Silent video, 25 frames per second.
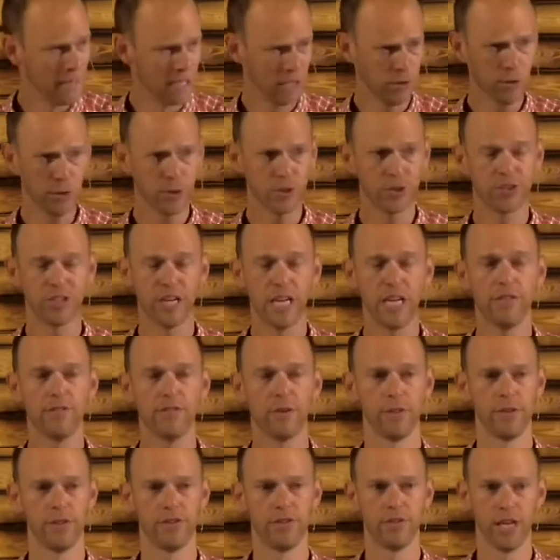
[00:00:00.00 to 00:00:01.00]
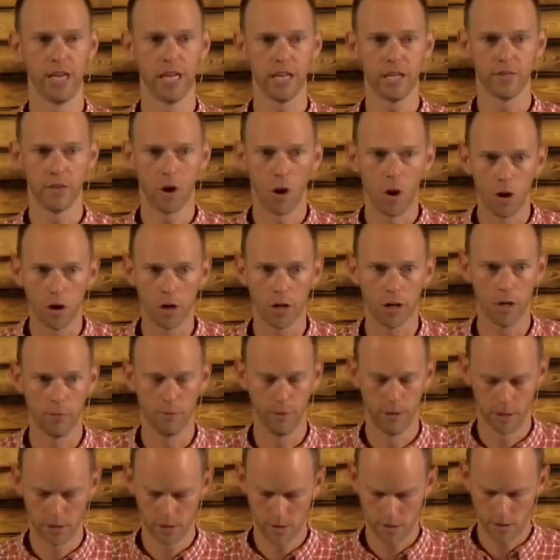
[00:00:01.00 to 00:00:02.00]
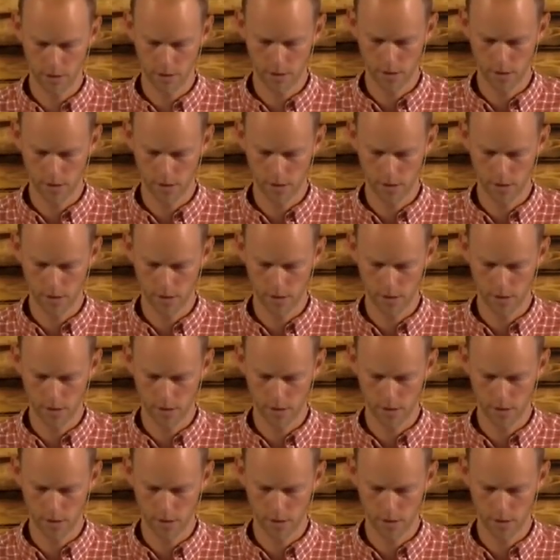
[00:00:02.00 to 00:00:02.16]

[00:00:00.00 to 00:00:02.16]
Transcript: But let's just say, for the sake of argument,